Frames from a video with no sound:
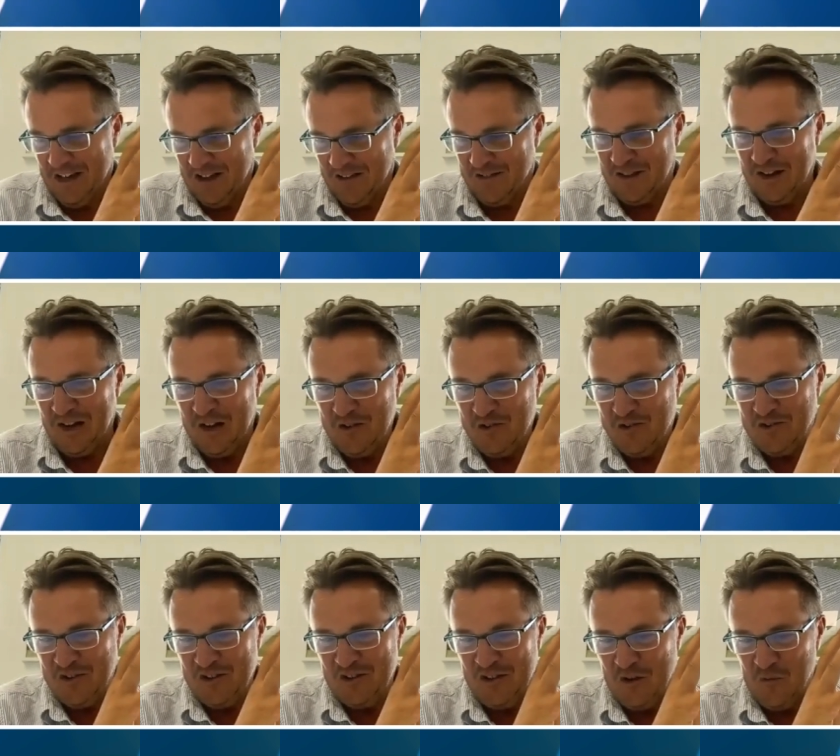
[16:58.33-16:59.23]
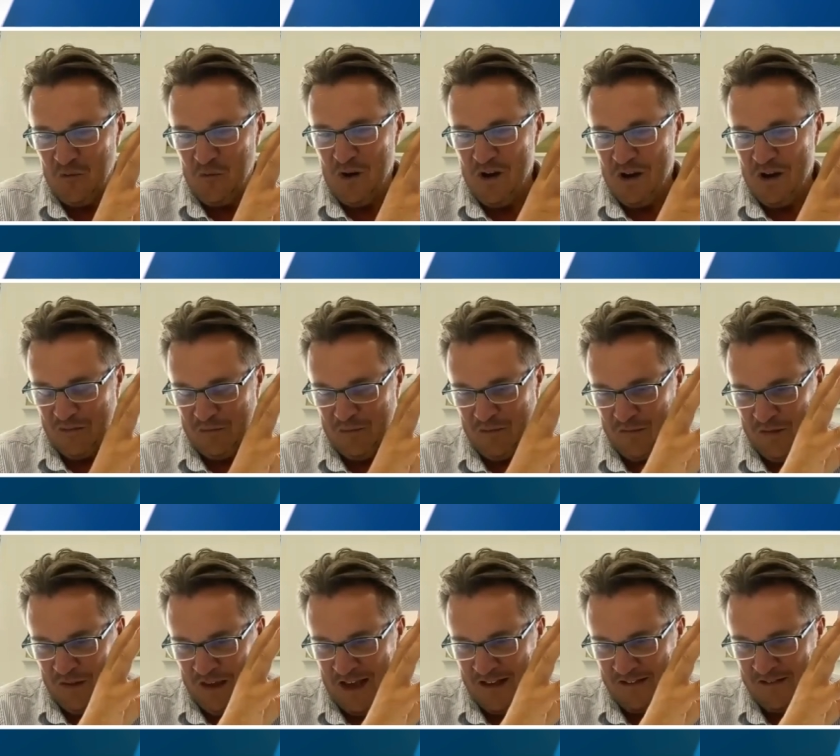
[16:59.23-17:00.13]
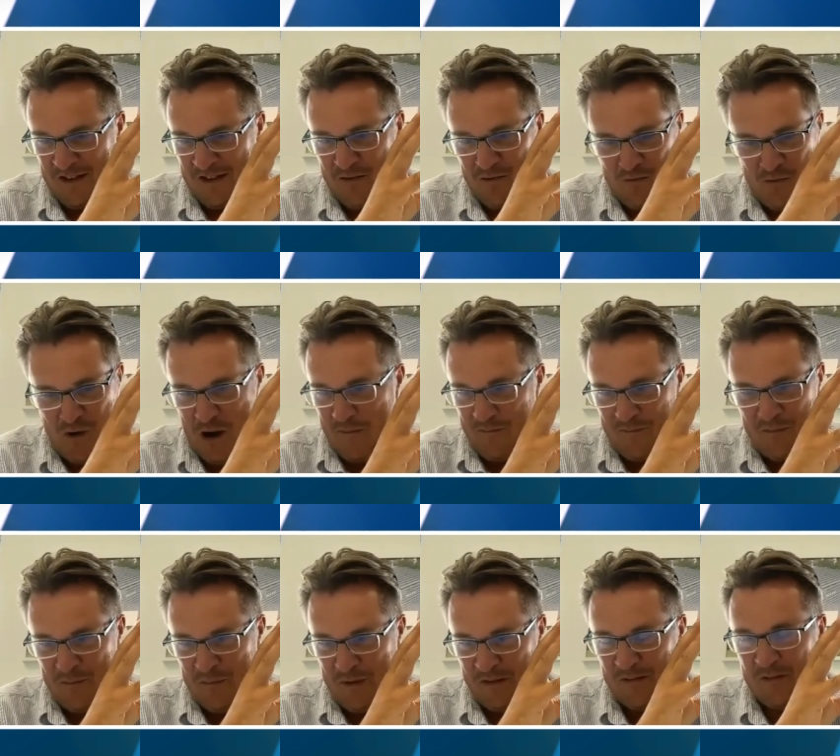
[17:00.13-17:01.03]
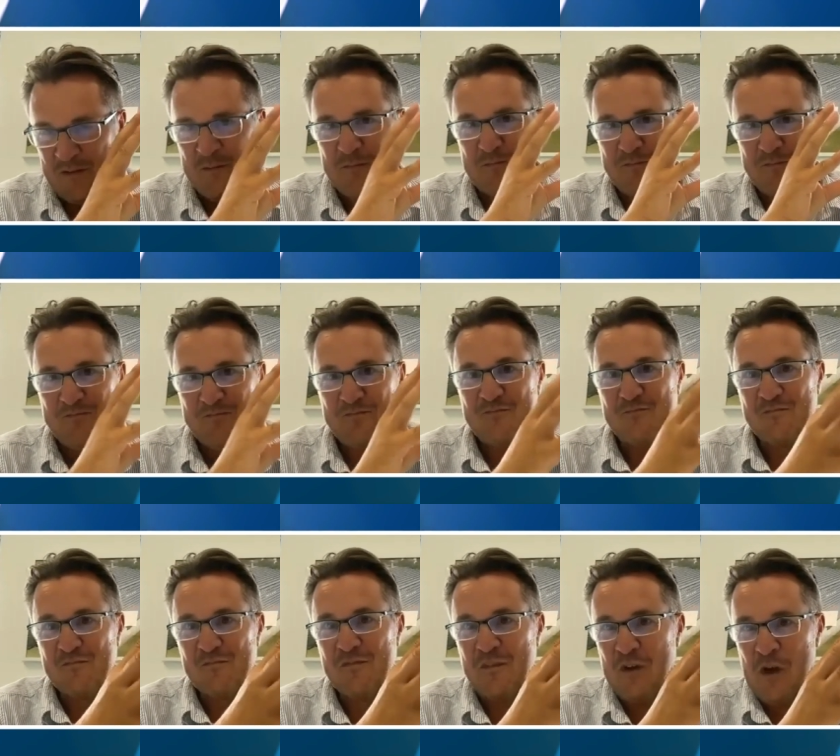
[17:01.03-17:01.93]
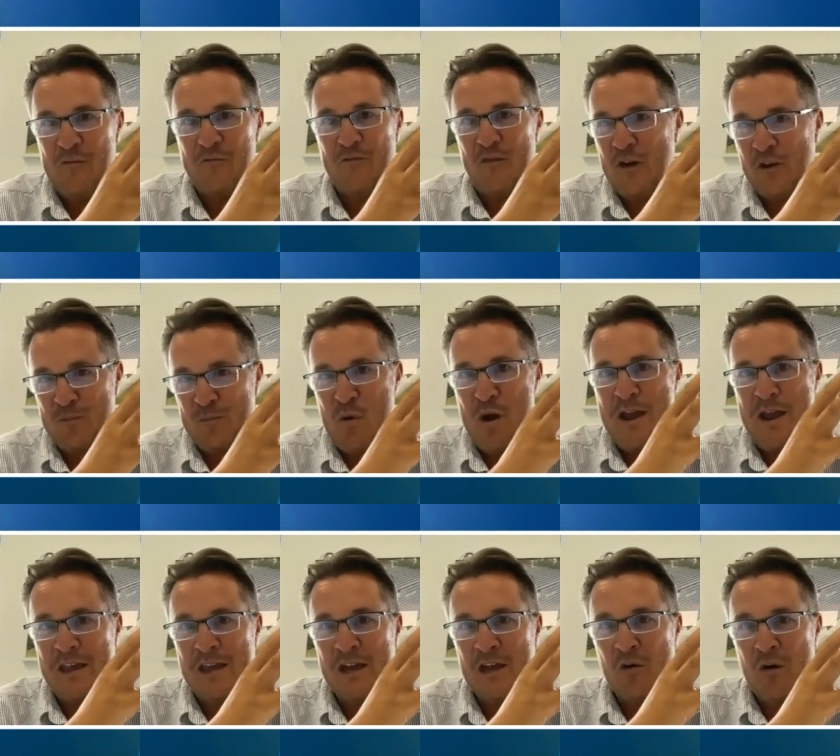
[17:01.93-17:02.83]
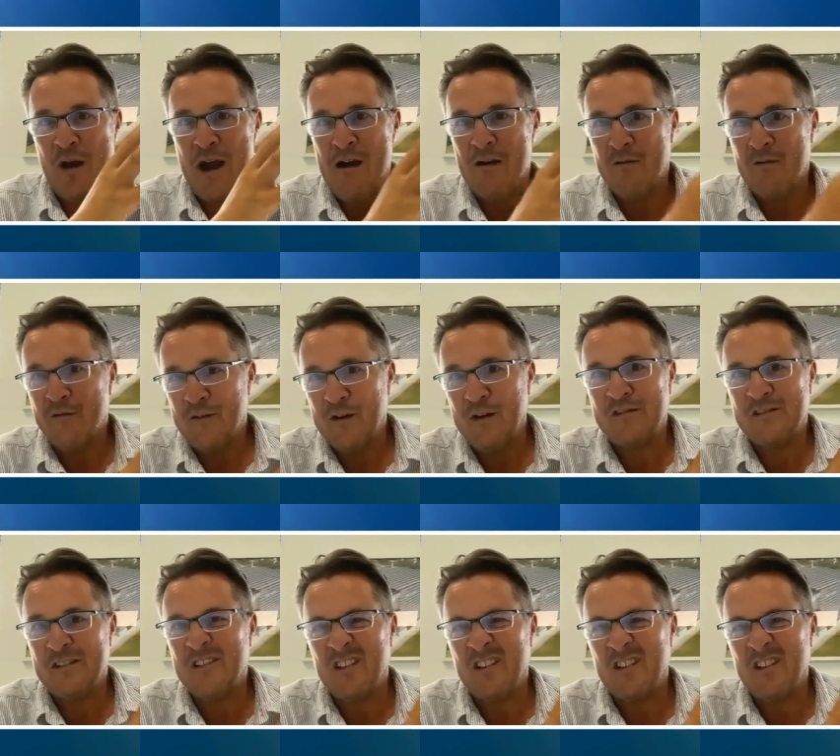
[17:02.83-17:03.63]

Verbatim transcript: a solution that works with the asset right from its you know, first breaking ground, first